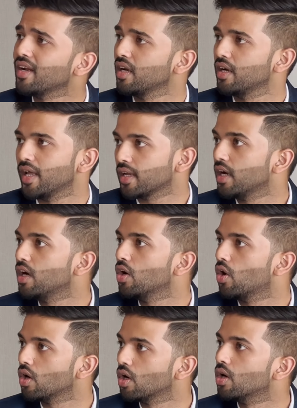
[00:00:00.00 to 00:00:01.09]
at a
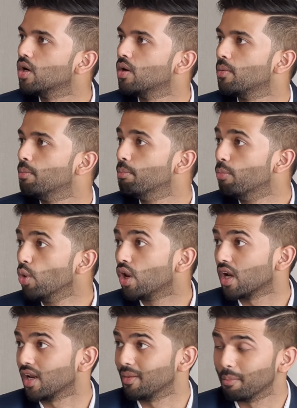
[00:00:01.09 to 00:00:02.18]
decade-long bull
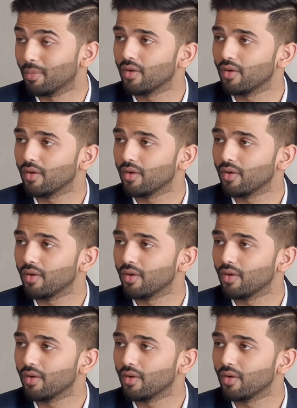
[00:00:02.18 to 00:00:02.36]
run.